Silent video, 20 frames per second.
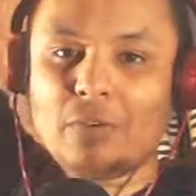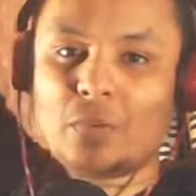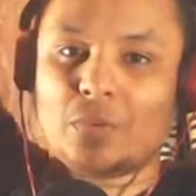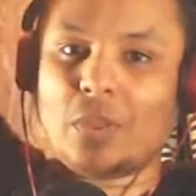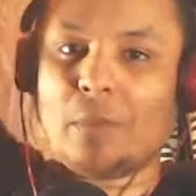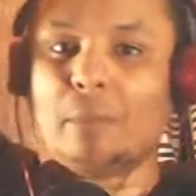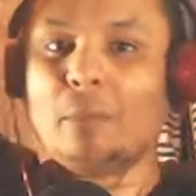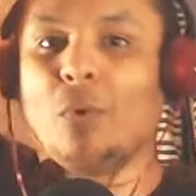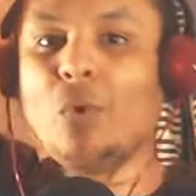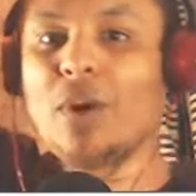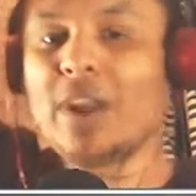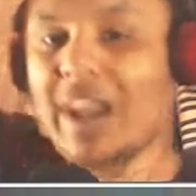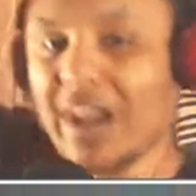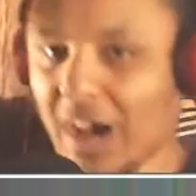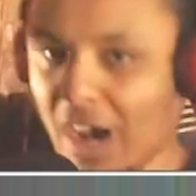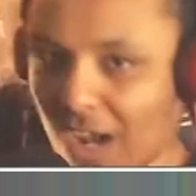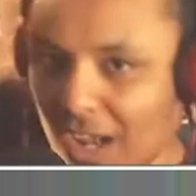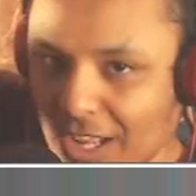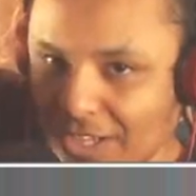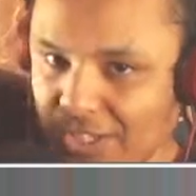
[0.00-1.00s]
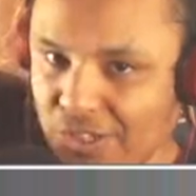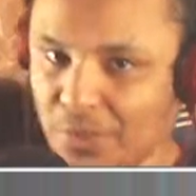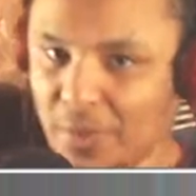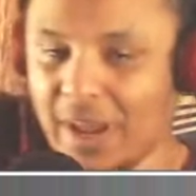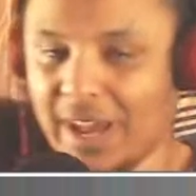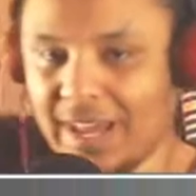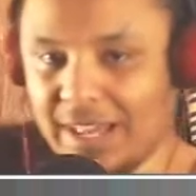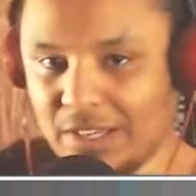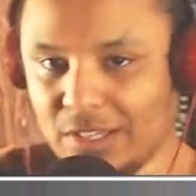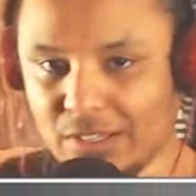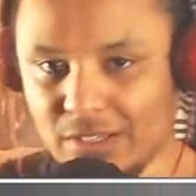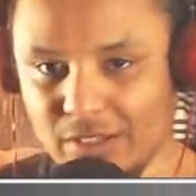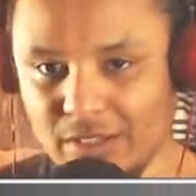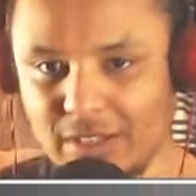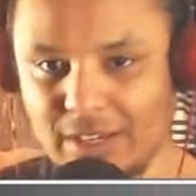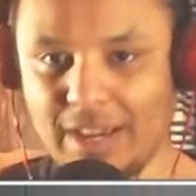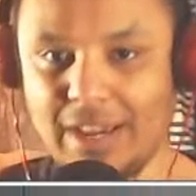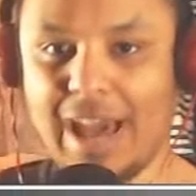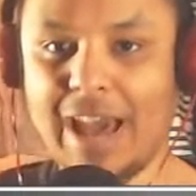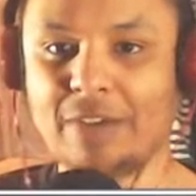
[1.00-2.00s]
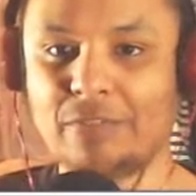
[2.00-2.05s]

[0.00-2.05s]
the more cards you have